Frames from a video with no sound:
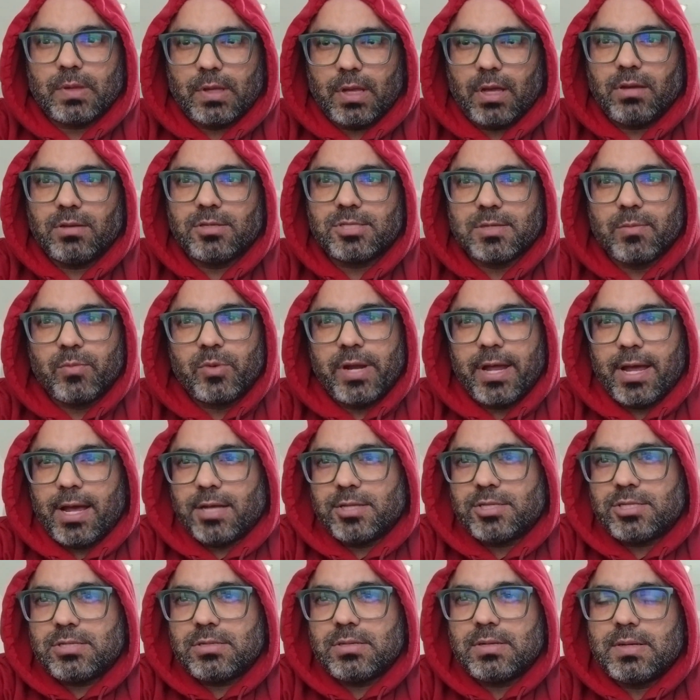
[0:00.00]
Yeah, somebody
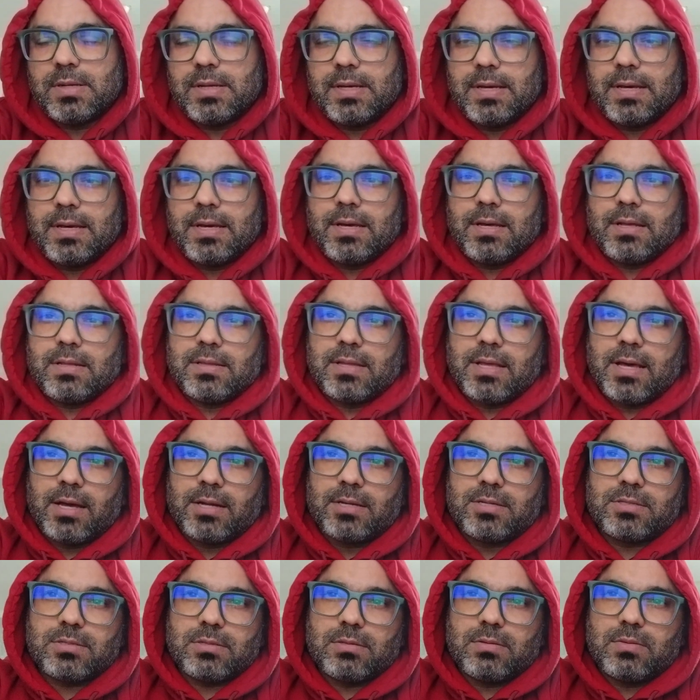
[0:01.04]
asked
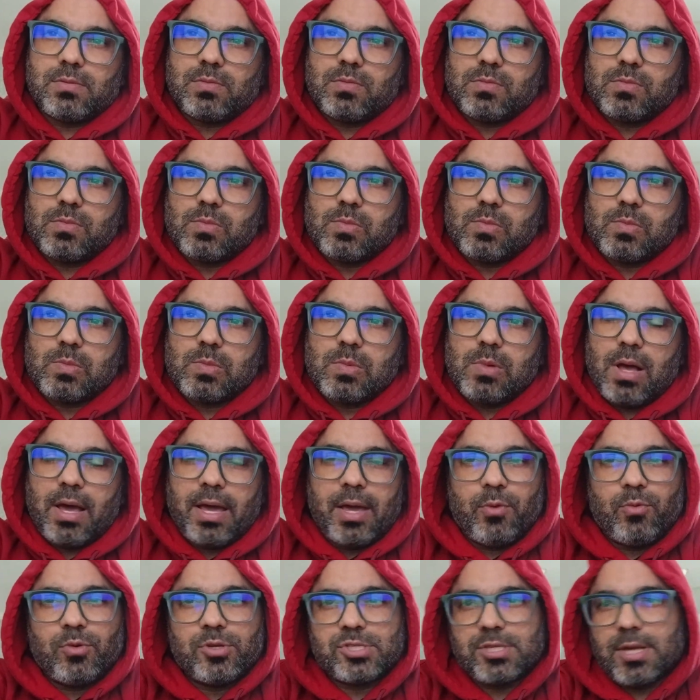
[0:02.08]
that
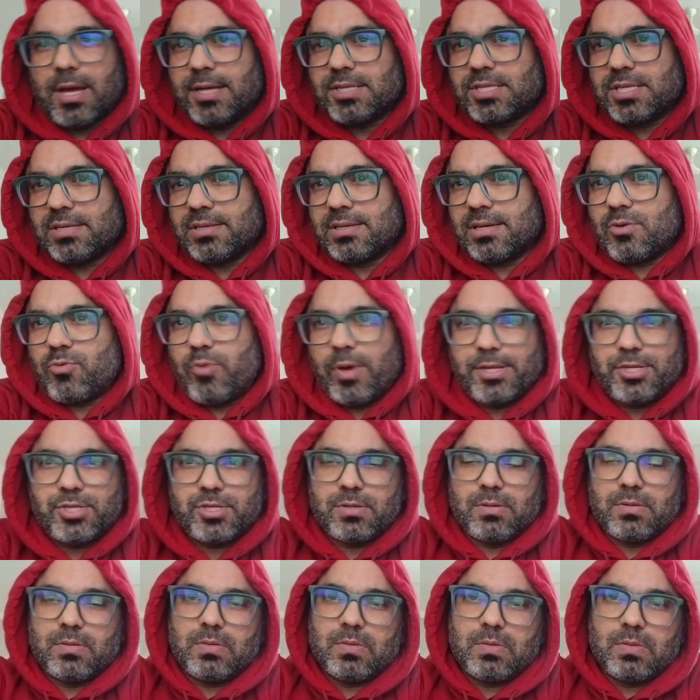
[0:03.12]
I was asking a
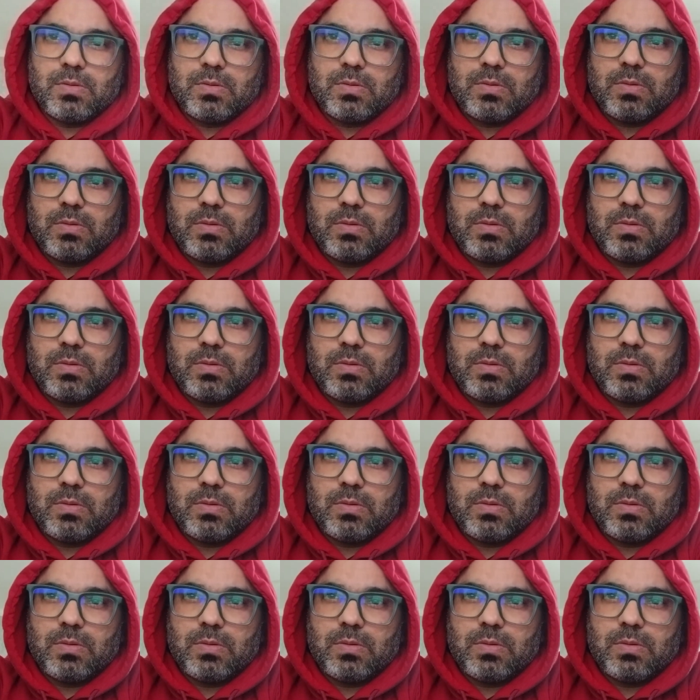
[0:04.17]
question